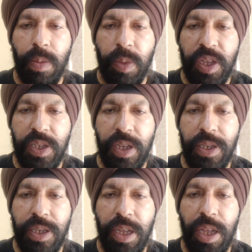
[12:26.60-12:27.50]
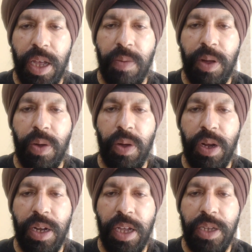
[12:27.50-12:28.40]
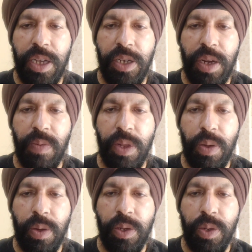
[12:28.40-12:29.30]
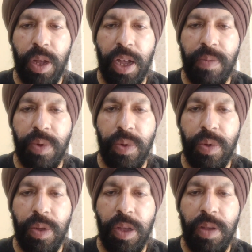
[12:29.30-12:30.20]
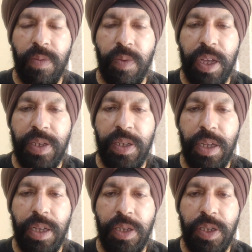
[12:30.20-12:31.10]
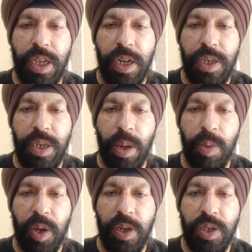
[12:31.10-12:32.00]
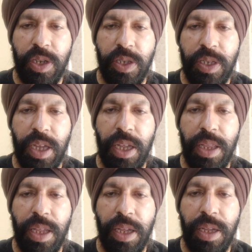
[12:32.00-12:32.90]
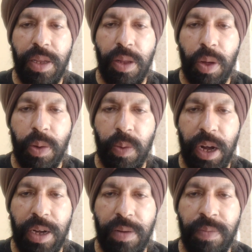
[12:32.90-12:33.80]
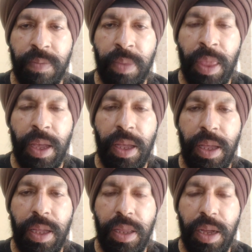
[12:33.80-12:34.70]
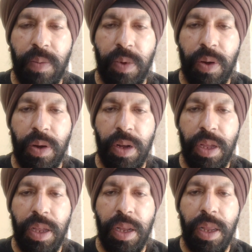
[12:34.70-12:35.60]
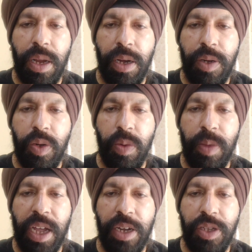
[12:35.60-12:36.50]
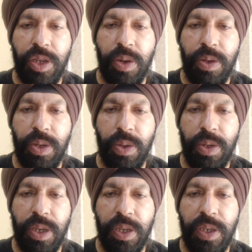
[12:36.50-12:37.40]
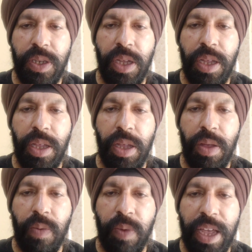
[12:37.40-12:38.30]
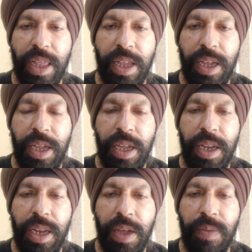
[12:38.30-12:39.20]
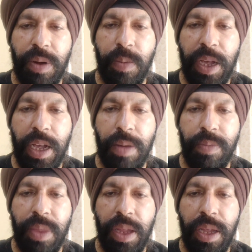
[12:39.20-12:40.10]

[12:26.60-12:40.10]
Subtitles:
basis, our organization will also have to face serious repercussions in the long run. Therefore, learn to manage your resources well. Never become